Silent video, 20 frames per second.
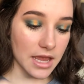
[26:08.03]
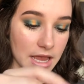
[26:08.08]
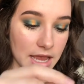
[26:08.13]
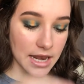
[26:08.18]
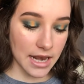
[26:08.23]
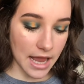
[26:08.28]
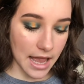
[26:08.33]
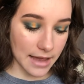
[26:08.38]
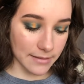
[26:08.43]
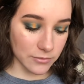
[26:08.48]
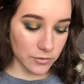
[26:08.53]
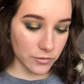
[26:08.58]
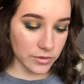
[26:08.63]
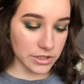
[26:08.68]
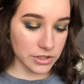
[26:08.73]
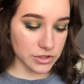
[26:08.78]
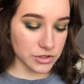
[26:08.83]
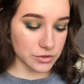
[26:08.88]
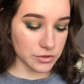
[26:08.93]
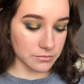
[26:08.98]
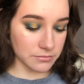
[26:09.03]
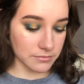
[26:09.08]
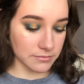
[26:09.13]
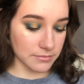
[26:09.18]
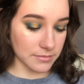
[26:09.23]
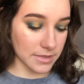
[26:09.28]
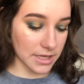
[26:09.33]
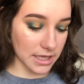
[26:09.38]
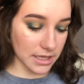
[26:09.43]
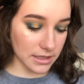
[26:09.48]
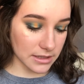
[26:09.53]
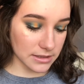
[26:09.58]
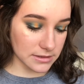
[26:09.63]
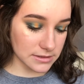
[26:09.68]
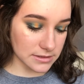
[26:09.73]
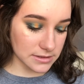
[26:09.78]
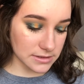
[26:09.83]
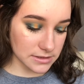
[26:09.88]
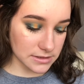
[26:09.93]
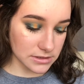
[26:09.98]
and I'm going to
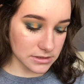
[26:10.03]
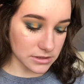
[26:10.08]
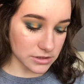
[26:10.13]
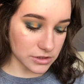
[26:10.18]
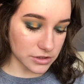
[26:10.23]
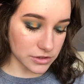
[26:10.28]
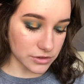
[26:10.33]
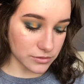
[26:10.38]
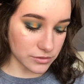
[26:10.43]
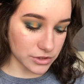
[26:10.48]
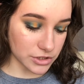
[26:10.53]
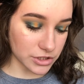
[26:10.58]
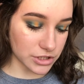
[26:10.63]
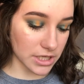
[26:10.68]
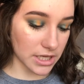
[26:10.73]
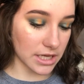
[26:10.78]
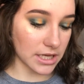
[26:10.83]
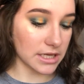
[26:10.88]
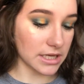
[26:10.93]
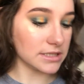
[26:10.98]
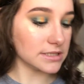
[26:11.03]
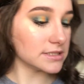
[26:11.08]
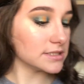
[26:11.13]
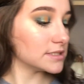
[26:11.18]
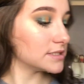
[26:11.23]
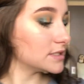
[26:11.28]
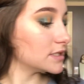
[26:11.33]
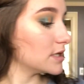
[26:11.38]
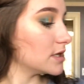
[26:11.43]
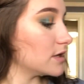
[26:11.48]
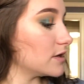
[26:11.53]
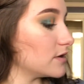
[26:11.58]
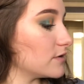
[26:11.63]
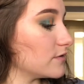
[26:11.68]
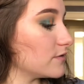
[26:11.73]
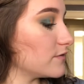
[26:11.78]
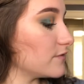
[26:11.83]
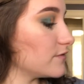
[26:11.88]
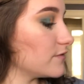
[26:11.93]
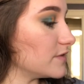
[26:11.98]
mix the two shades
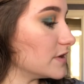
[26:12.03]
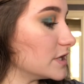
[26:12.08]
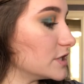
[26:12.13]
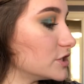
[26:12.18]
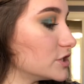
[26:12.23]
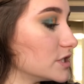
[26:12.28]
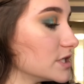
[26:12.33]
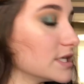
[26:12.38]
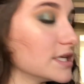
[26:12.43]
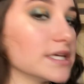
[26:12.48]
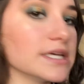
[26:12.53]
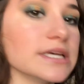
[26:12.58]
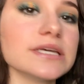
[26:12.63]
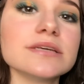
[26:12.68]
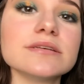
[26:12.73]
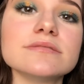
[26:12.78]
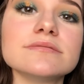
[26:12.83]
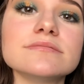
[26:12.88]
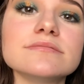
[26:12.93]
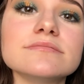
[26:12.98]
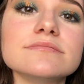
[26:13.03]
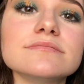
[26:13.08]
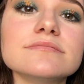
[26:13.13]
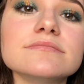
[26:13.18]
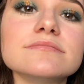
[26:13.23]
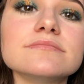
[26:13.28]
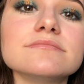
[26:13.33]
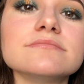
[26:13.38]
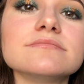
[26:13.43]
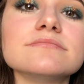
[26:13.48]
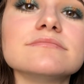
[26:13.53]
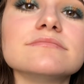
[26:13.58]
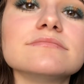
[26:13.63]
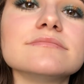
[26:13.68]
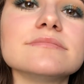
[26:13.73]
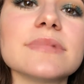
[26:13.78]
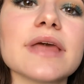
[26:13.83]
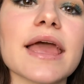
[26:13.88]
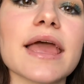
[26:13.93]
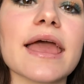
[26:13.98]
Fiji
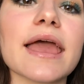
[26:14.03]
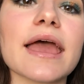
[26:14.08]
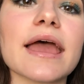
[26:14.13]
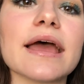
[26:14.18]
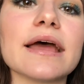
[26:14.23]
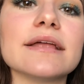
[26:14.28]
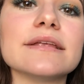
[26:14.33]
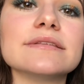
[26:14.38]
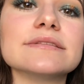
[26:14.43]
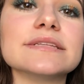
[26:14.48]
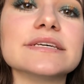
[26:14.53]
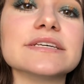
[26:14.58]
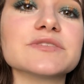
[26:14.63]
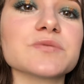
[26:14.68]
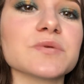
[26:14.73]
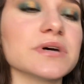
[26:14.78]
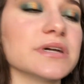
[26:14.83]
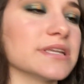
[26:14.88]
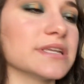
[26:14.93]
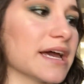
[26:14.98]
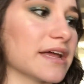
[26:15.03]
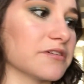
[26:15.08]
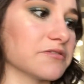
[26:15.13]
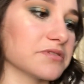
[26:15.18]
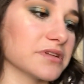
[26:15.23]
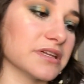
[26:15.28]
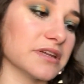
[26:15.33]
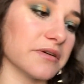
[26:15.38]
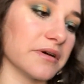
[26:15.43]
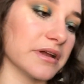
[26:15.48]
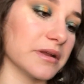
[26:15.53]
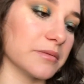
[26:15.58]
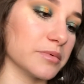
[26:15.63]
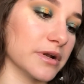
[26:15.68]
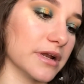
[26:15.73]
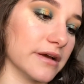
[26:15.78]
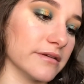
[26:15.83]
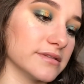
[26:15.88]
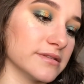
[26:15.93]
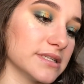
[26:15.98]
and this one, I don't really know how to
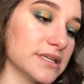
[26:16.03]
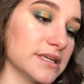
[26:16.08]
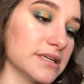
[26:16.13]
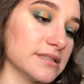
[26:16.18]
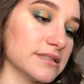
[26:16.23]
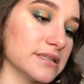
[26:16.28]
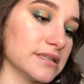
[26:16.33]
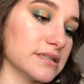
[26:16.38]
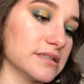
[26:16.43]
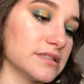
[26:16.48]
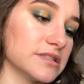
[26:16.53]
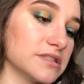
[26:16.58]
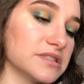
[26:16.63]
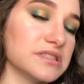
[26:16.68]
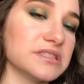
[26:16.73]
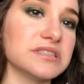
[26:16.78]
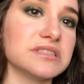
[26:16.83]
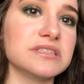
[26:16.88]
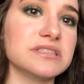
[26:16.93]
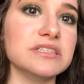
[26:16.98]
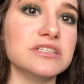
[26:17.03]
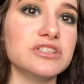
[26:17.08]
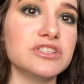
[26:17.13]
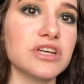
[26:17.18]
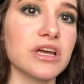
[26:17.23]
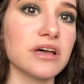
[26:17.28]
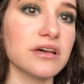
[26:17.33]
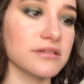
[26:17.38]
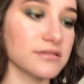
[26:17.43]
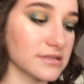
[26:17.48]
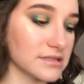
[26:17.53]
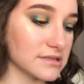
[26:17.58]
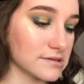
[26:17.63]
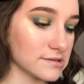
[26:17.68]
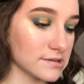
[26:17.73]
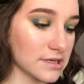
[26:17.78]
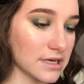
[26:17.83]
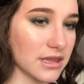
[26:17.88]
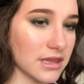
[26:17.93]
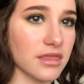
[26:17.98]
pronounce it. It's like seashells,
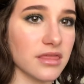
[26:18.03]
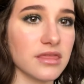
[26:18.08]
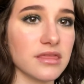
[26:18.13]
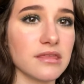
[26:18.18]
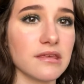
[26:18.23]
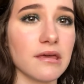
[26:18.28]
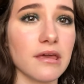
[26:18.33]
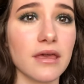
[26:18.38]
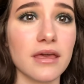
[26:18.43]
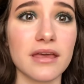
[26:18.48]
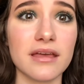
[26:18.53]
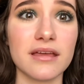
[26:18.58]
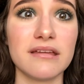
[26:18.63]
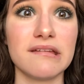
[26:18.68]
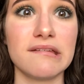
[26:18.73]
I think.